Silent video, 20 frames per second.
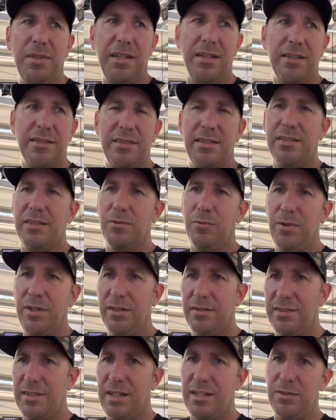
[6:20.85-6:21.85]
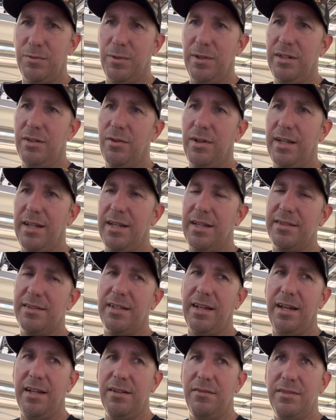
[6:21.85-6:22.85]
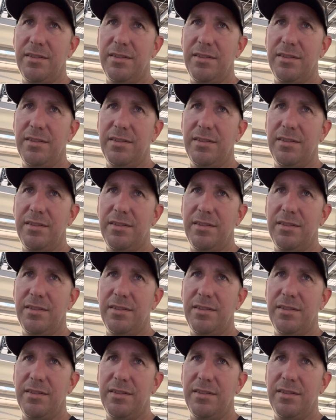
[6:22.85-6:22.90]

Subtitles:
because it's a weird size window, I guess, kind of.